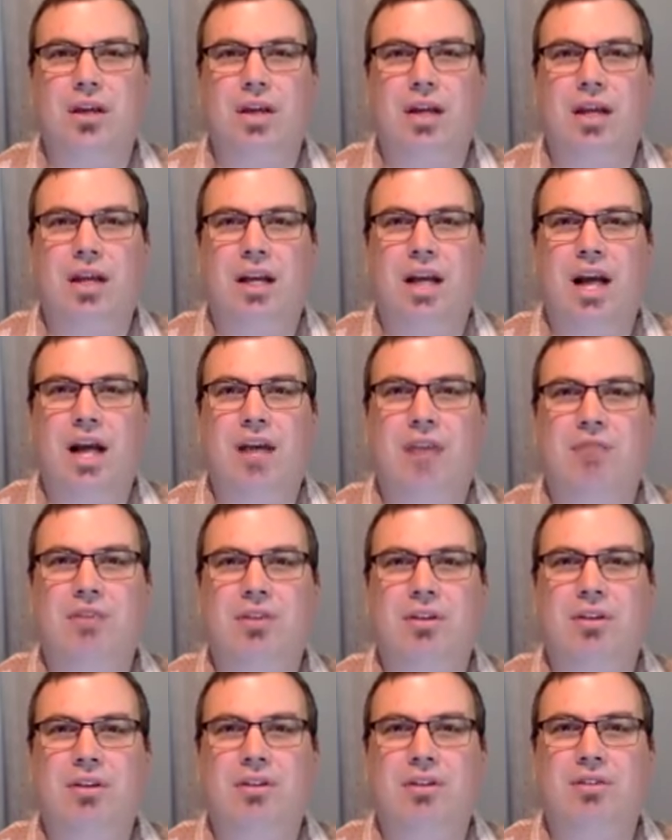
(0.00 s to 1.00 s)
and
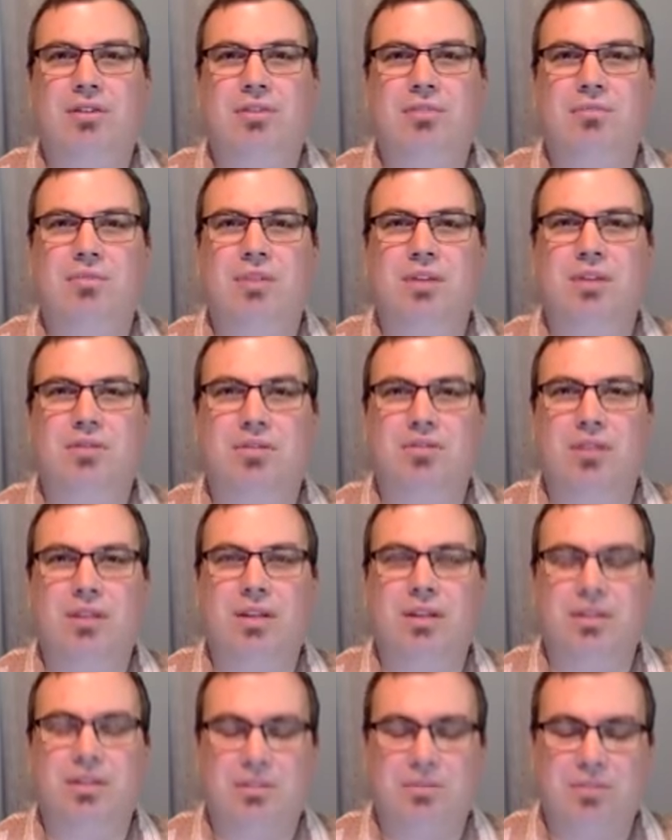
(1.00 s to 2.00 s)
having
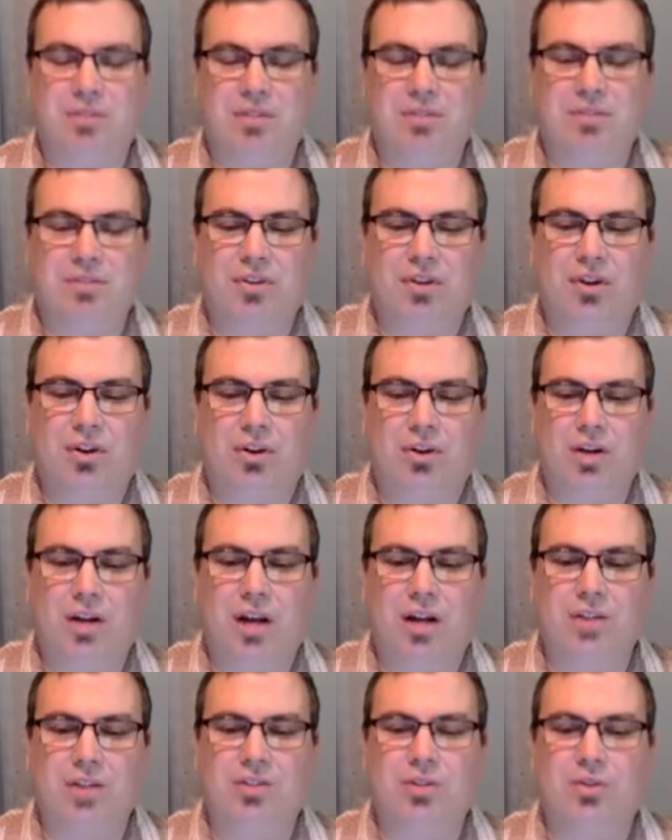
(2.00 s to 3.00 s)
some difficult
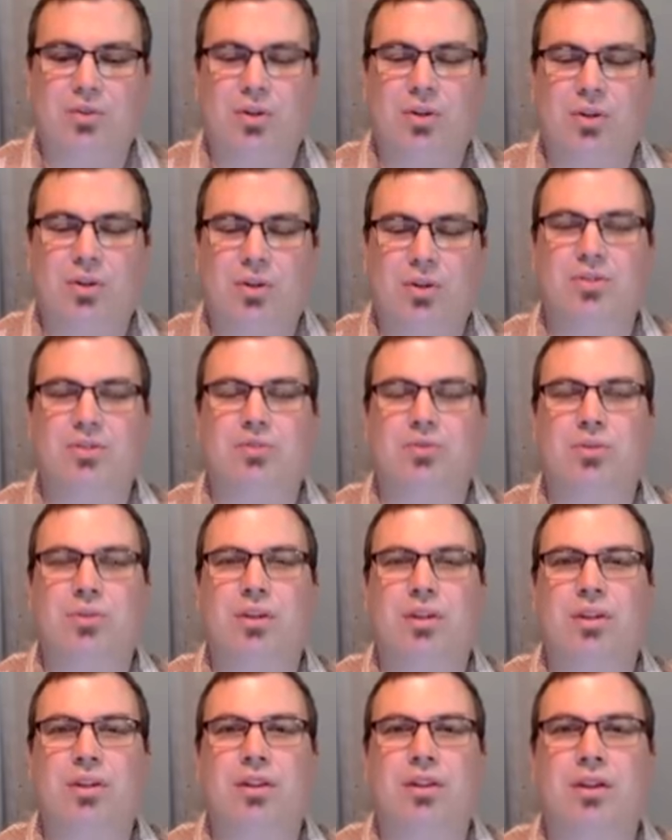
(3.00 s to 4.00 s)
consequences within